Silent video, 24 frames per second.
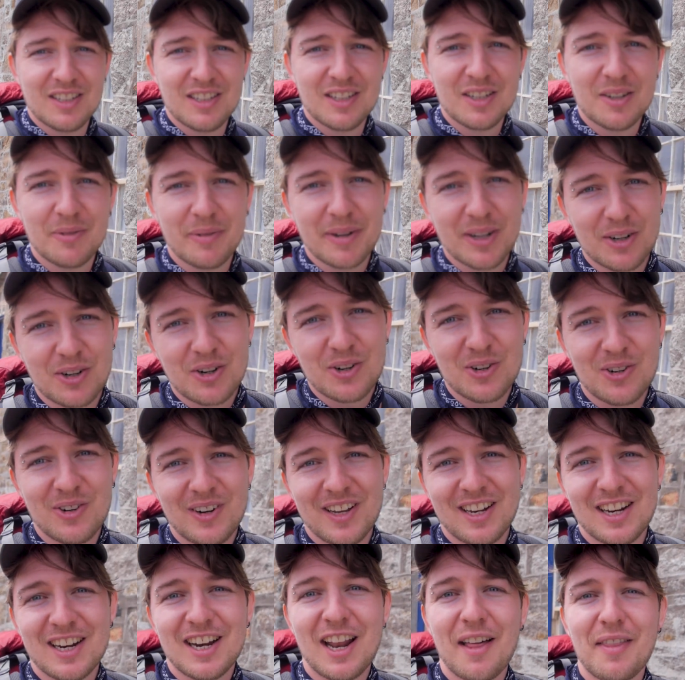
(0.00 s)
We got caught
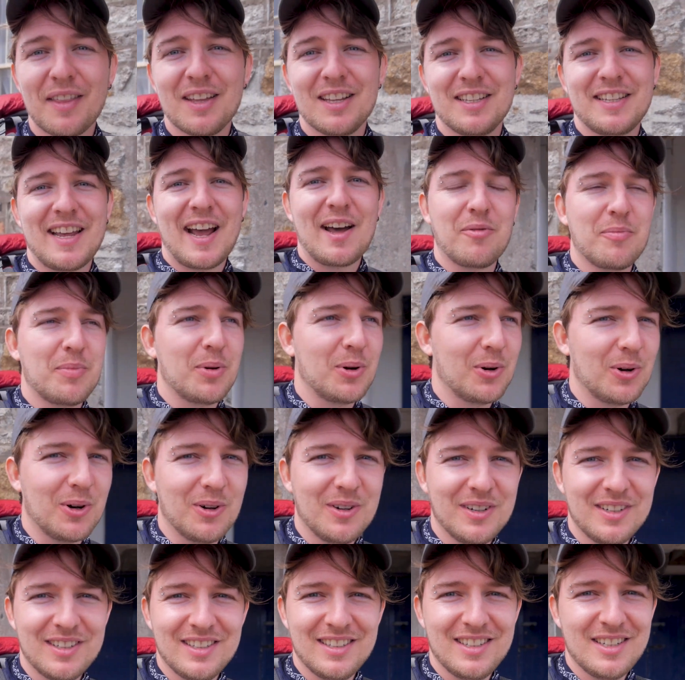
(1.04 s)
in another downpour,
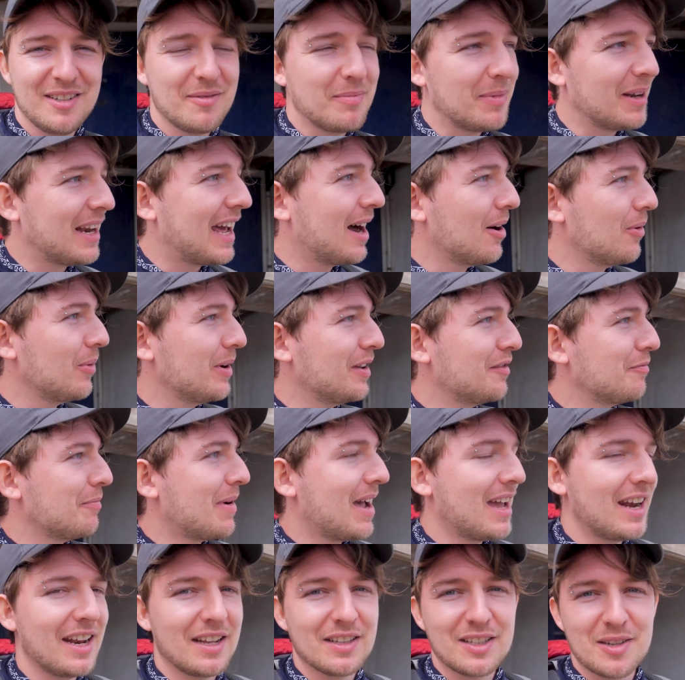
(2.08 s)
but now we've
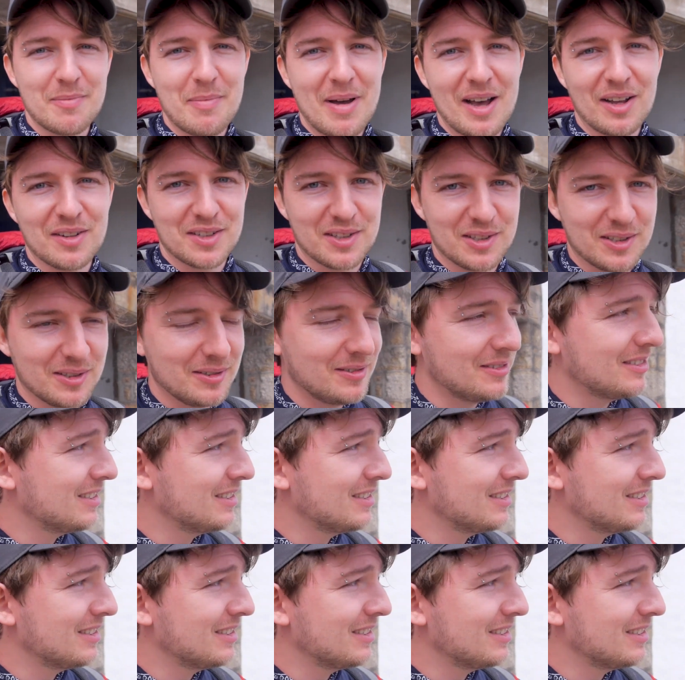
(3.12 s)
made it to Mousehole,